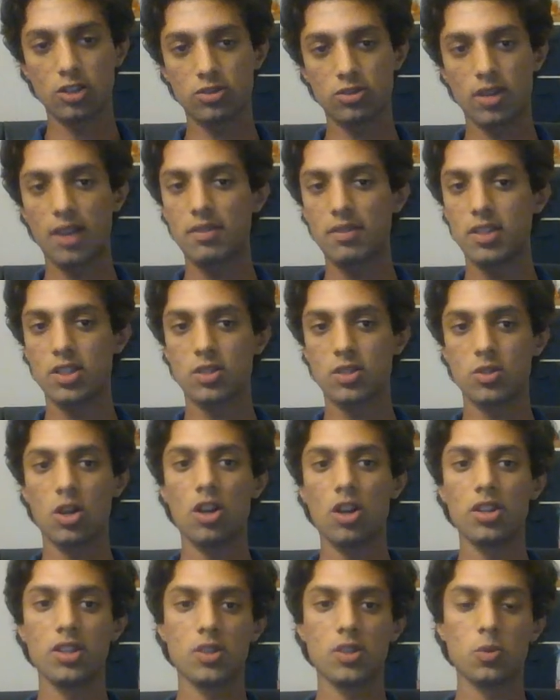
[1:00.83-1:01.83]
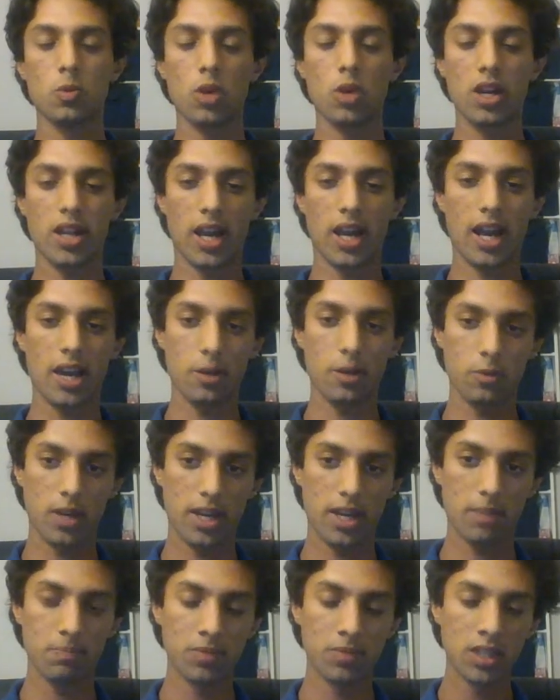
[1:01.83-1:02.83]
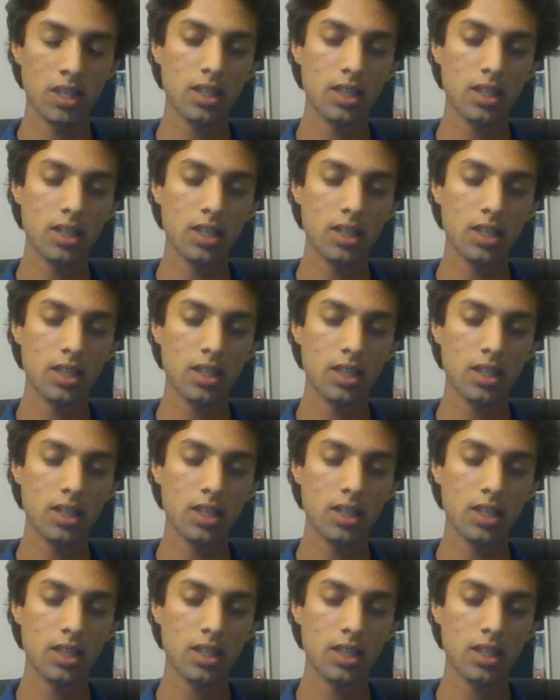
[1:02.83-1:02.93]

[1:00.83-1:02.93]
not drive this on this one highway.